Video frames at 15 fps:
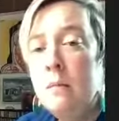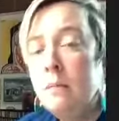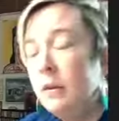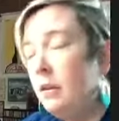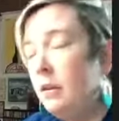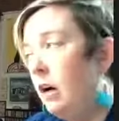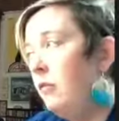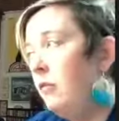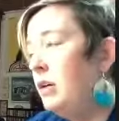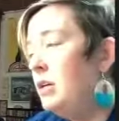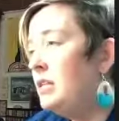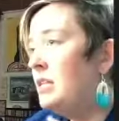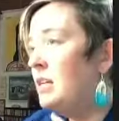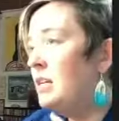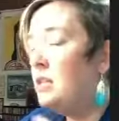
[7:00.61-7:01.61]
But there are
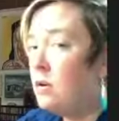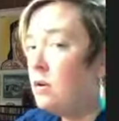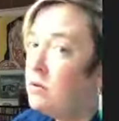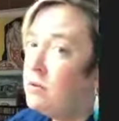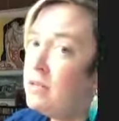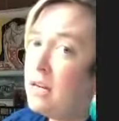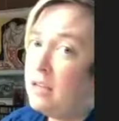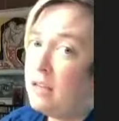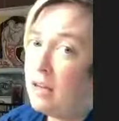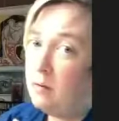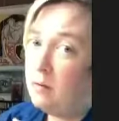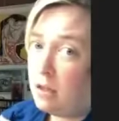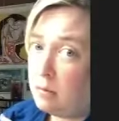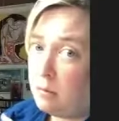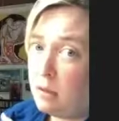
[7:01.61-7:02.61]
reasons I don't take that
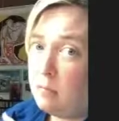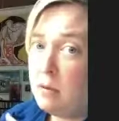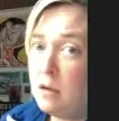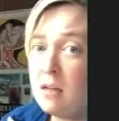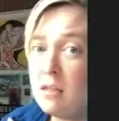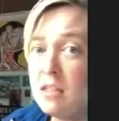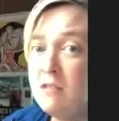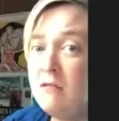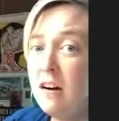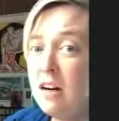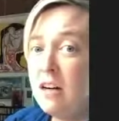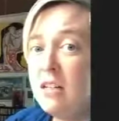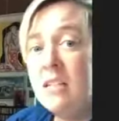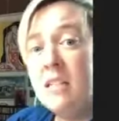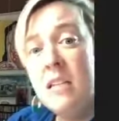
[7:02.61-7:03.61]
with me, because it's
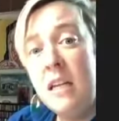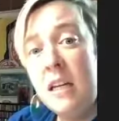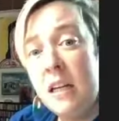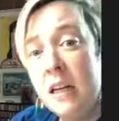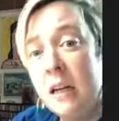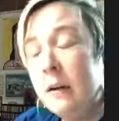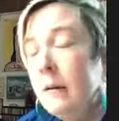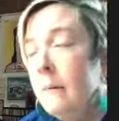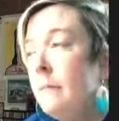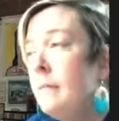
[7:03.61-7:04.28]
very sticky.